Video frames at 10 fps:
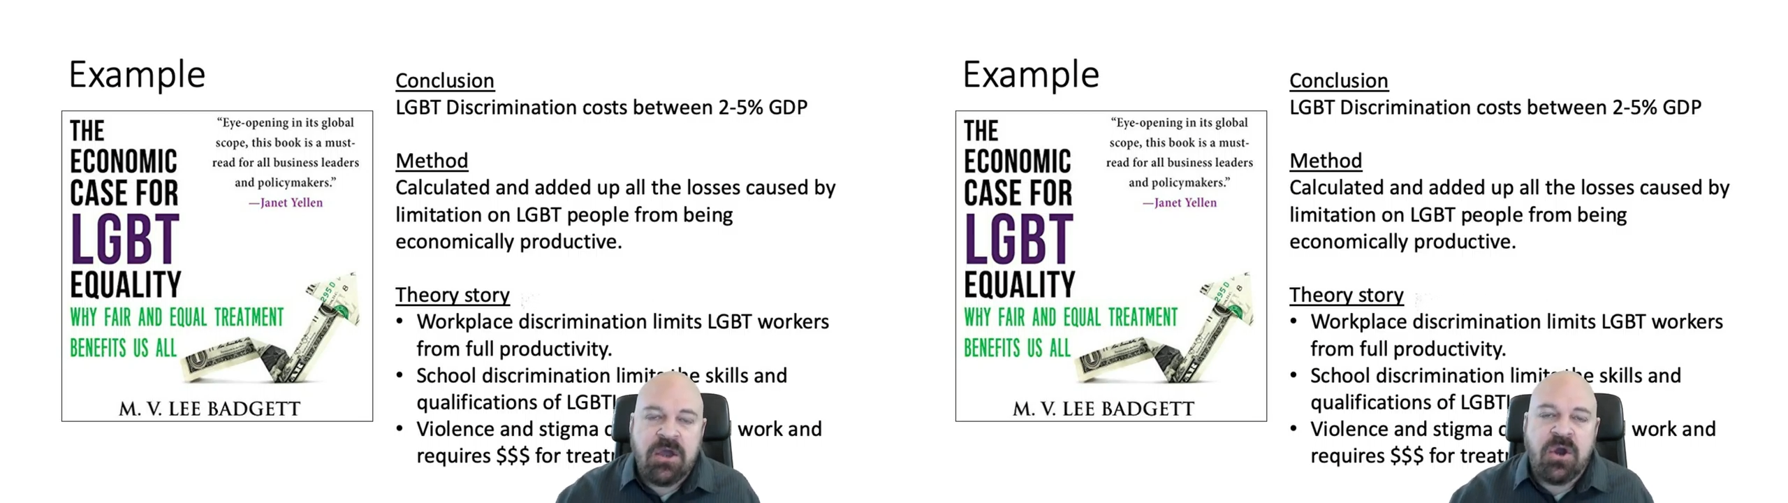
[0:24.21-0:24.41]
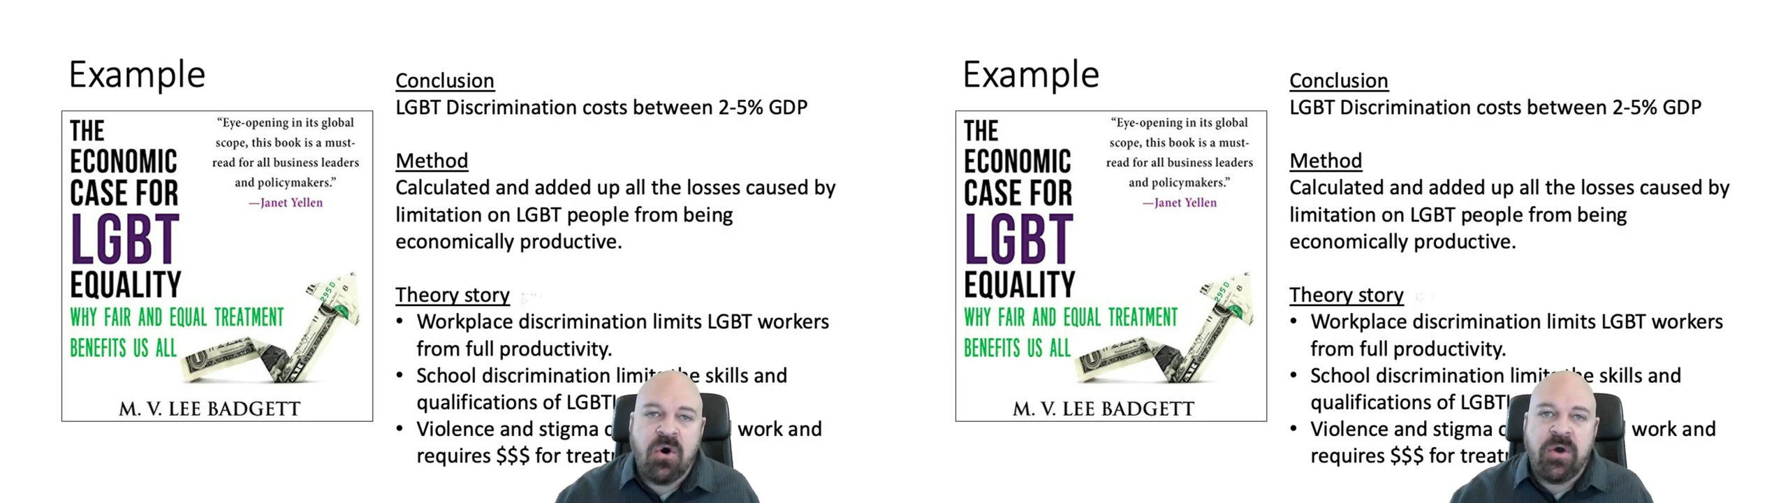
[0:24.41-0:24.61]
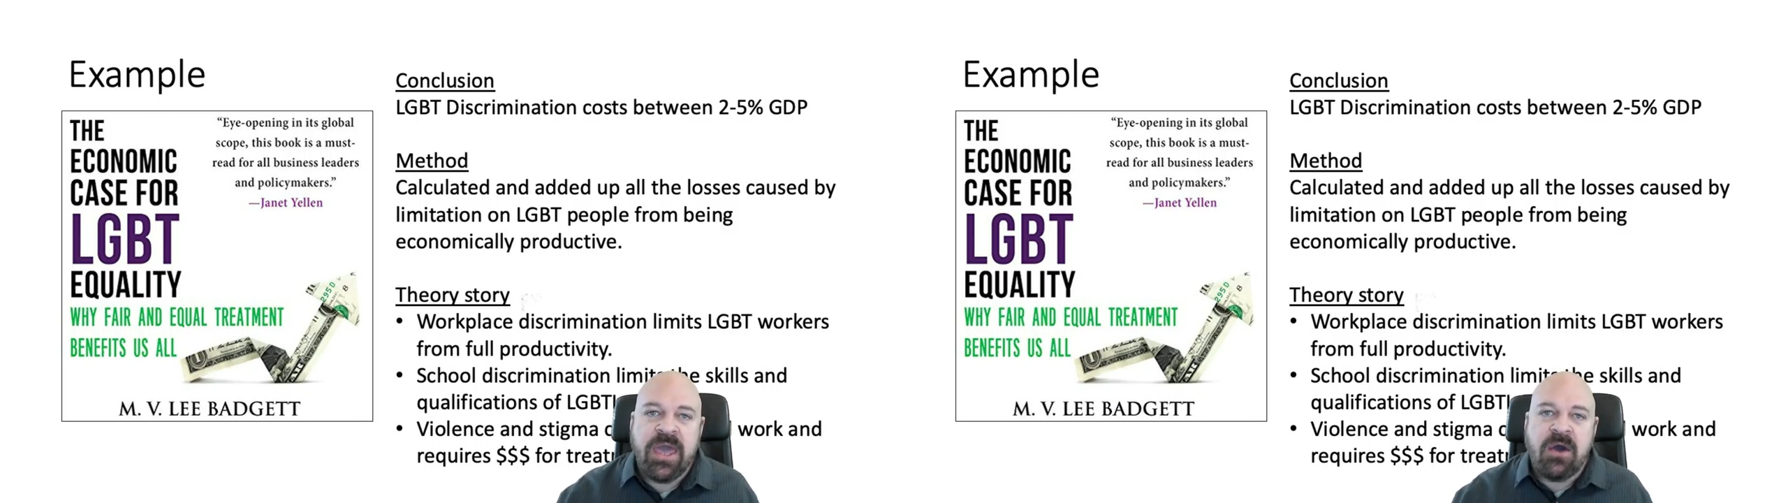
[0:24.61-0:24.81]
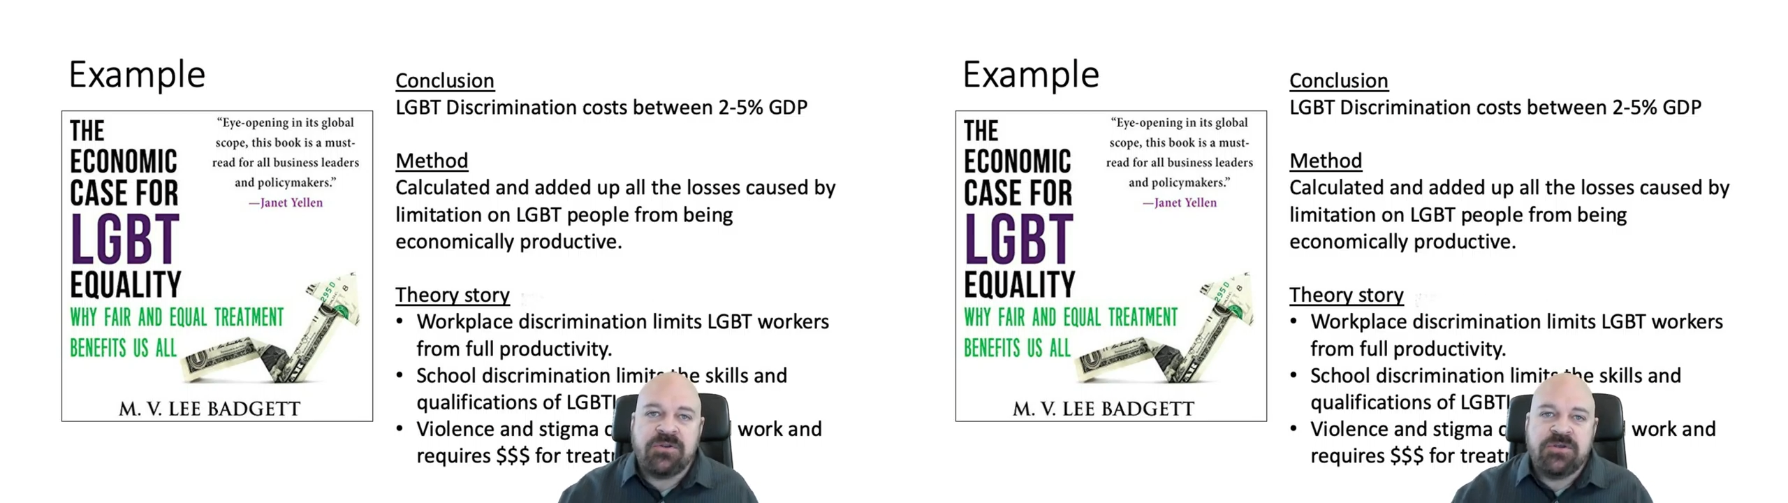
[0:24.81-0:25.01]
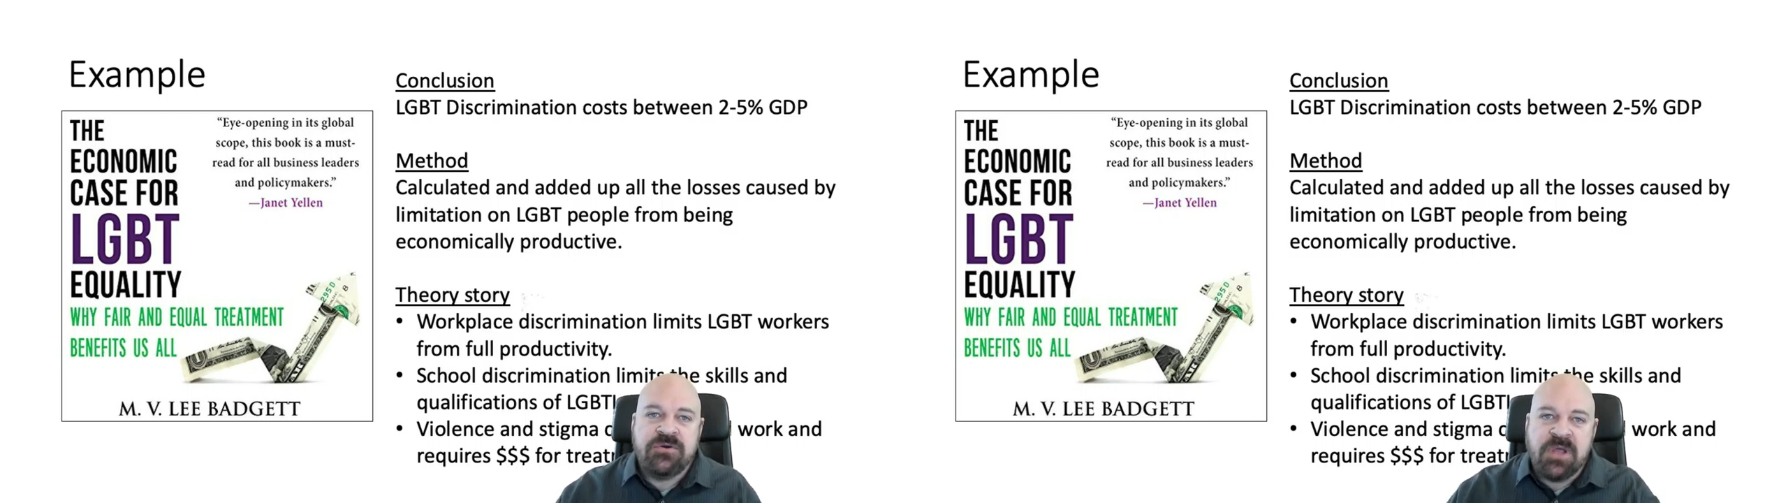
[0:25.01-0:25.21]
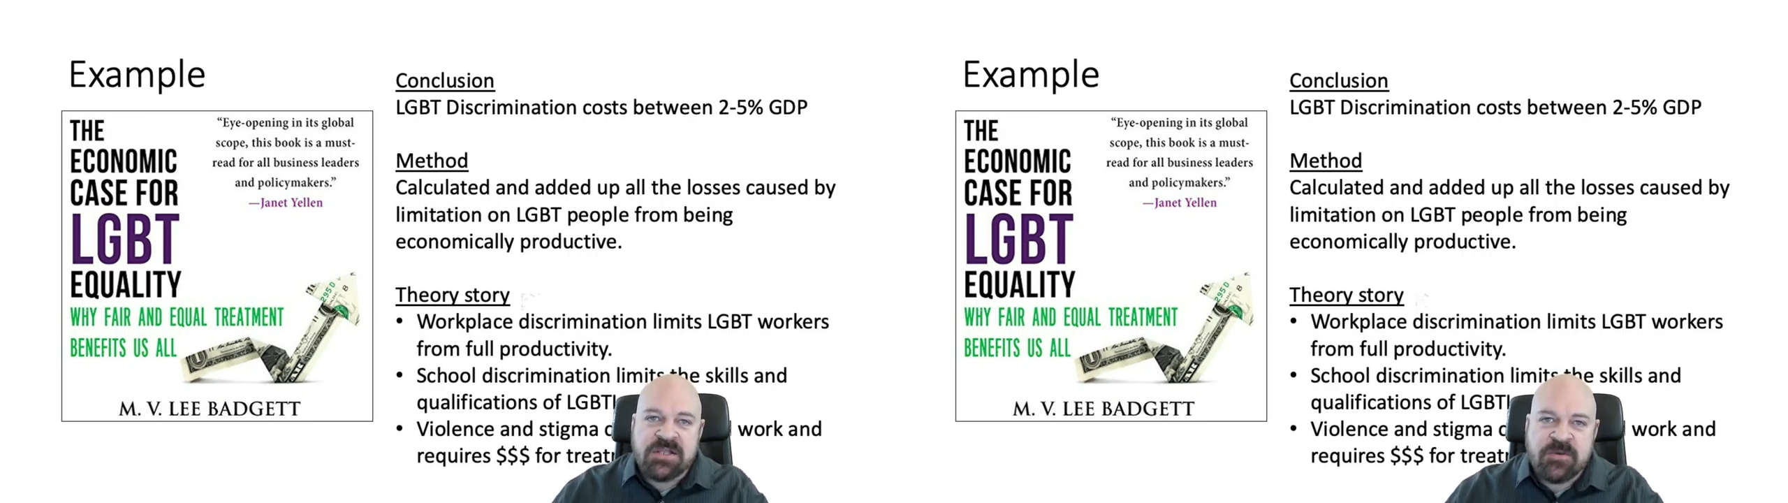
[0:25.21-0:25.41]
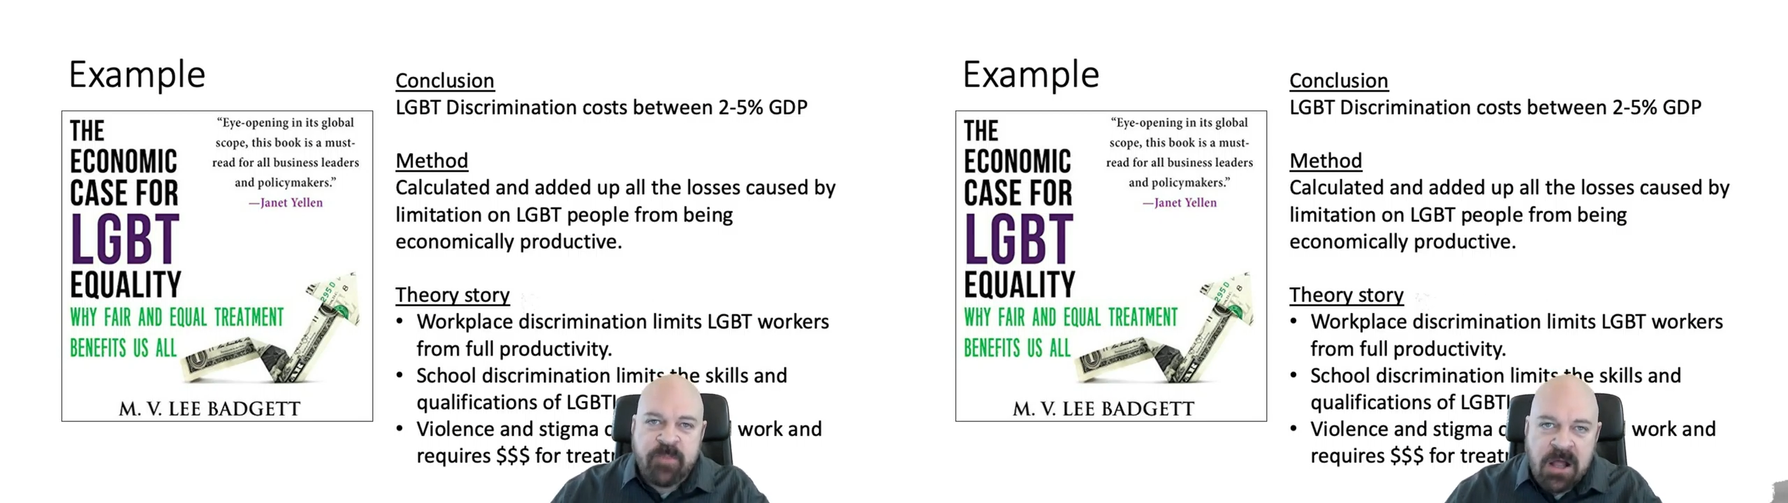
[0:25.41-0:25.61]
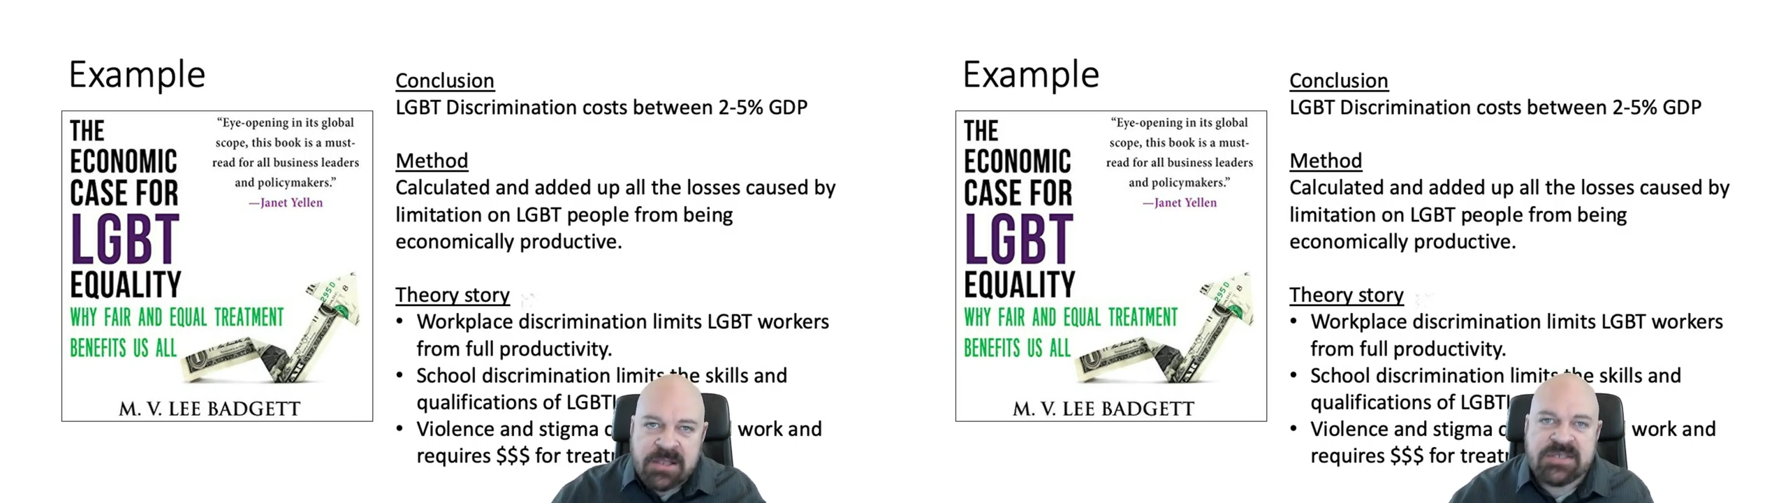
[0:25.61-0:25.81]
going out to lots of
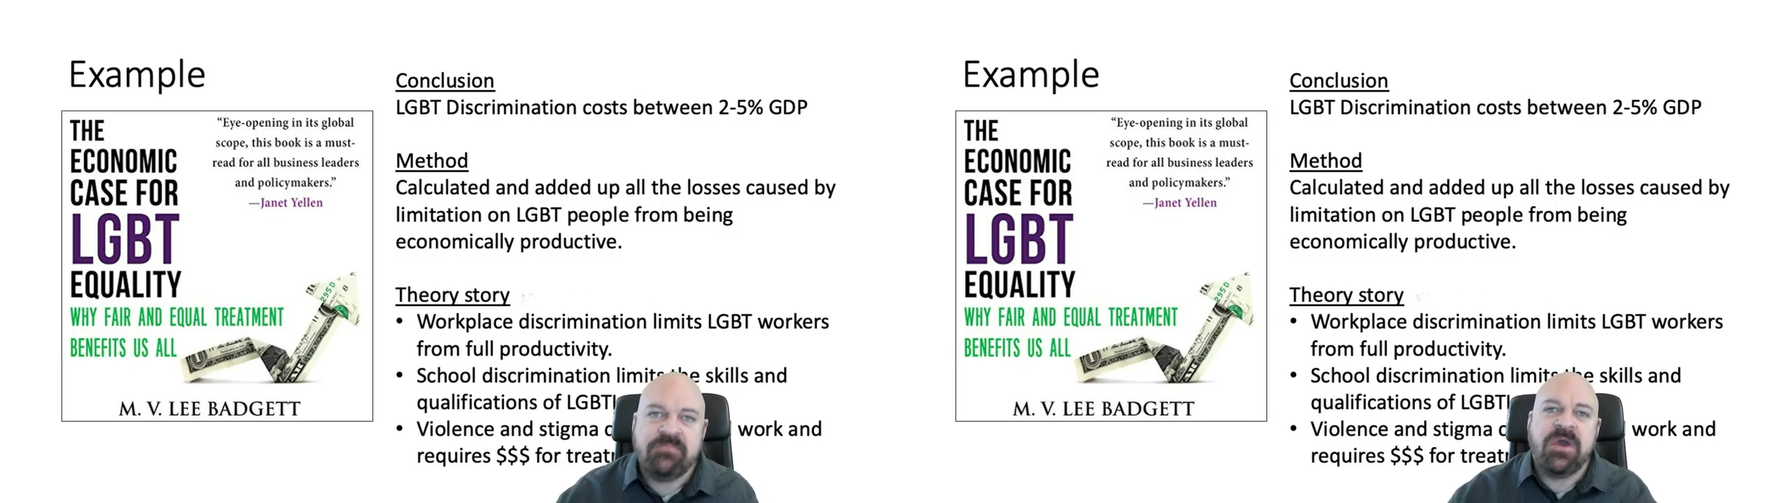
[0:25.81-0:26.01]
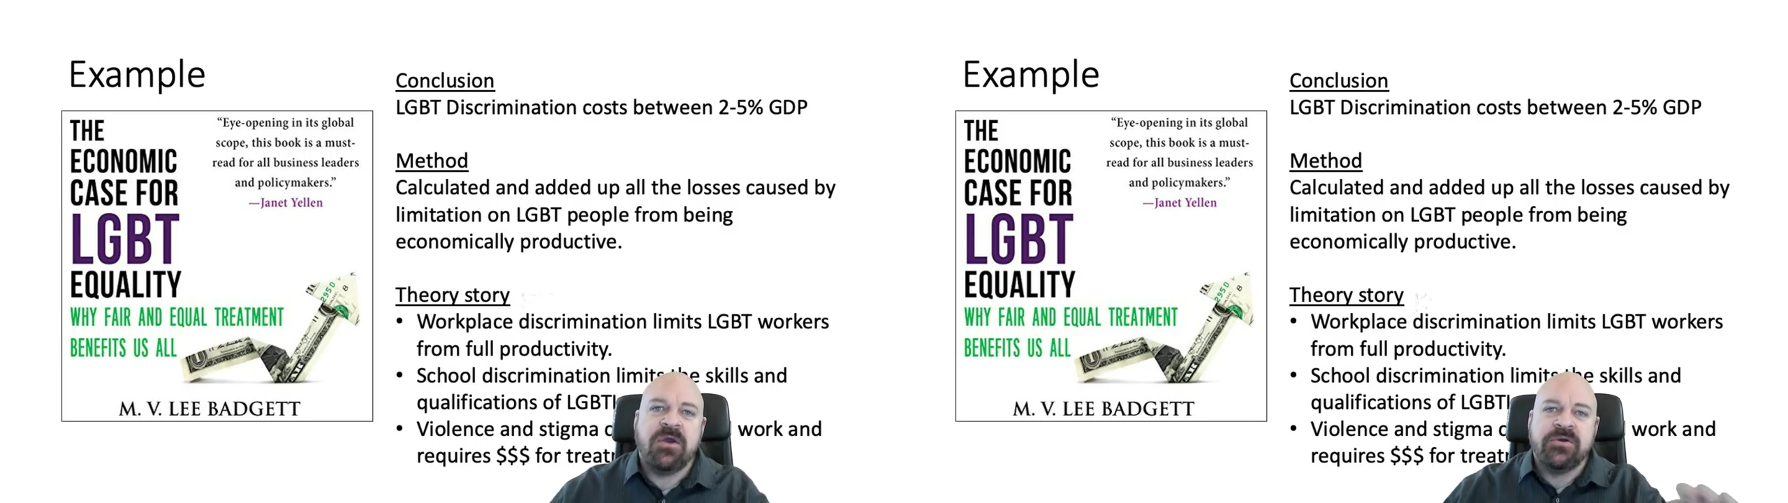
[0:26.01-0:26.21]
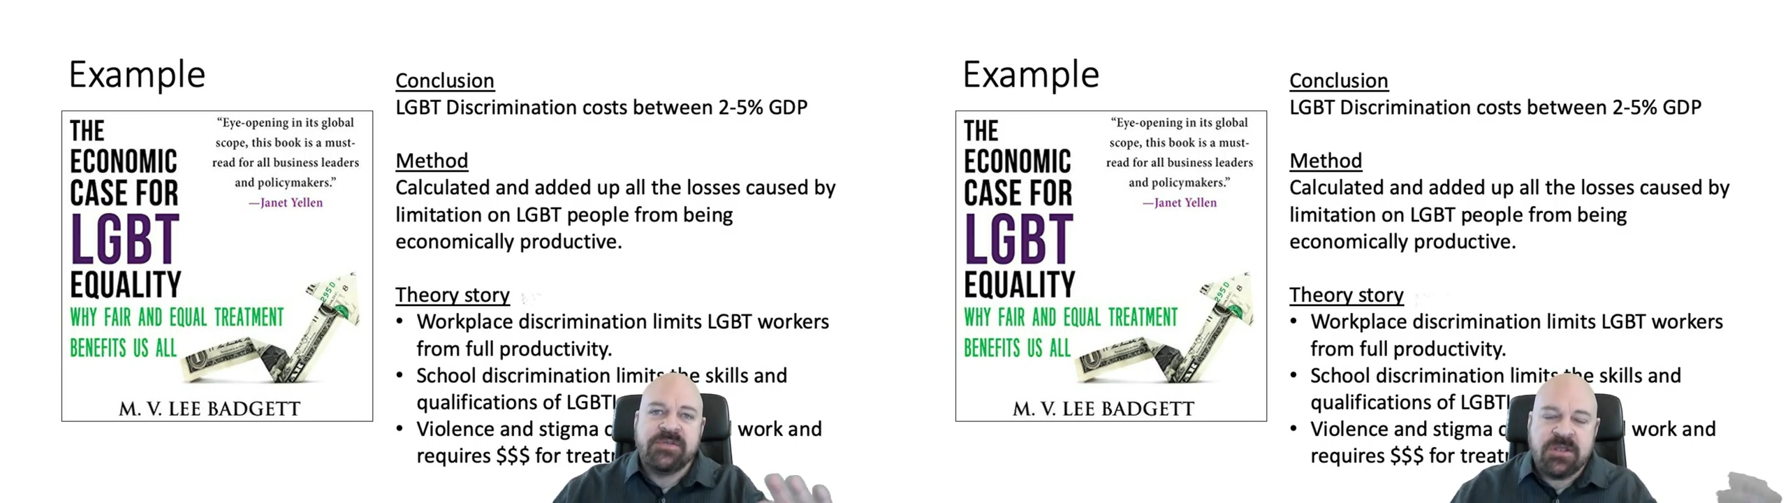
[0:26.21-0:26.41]
policymakers